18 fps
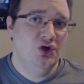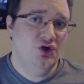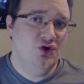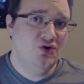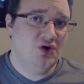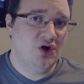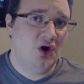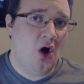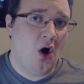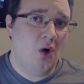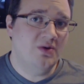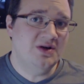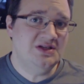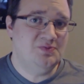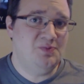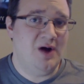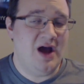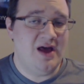you can
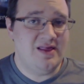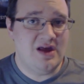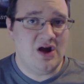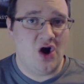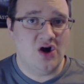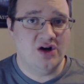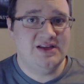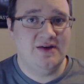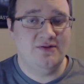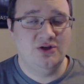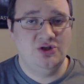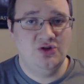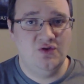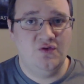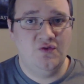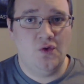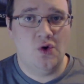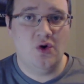always buy the
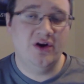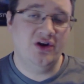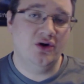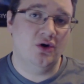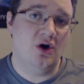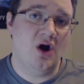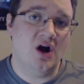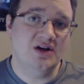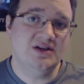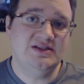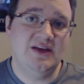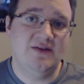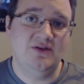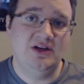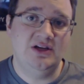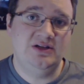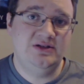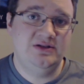R7240 or
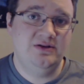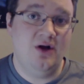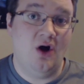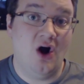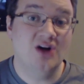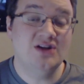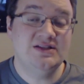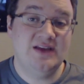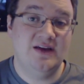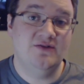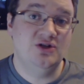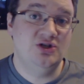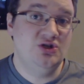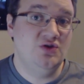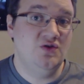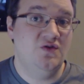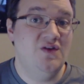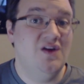R70,
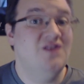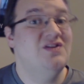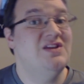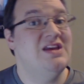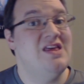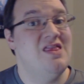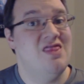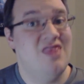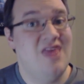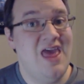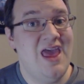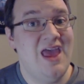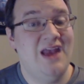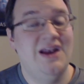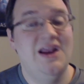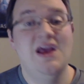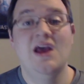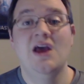R7250
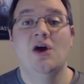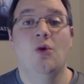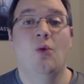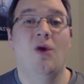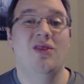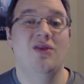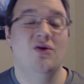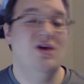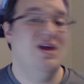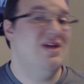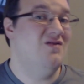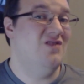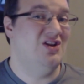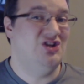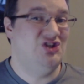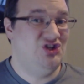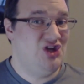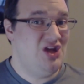then when they're
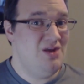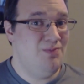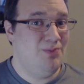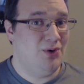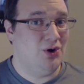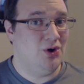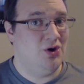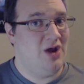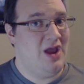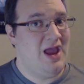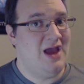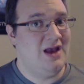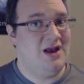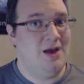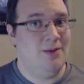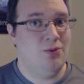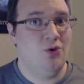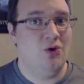even cheaper
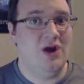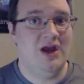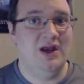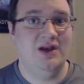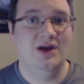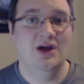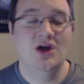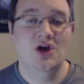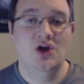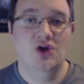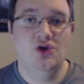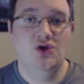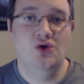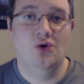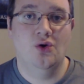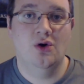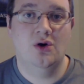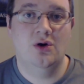and upgrade
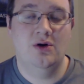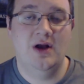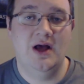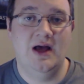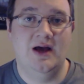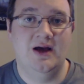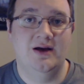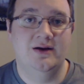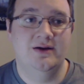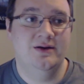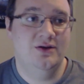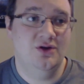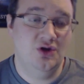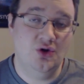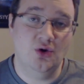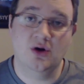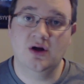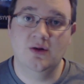your, uh,
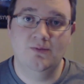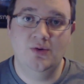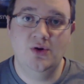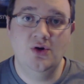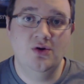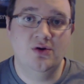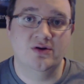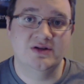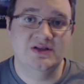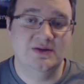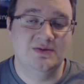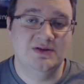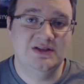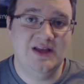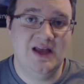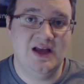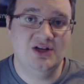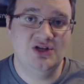your computer
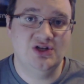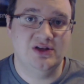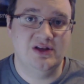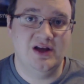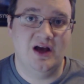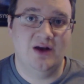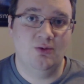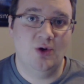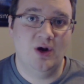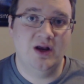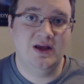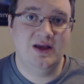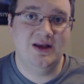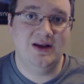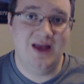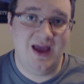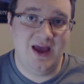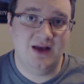substantially on what it can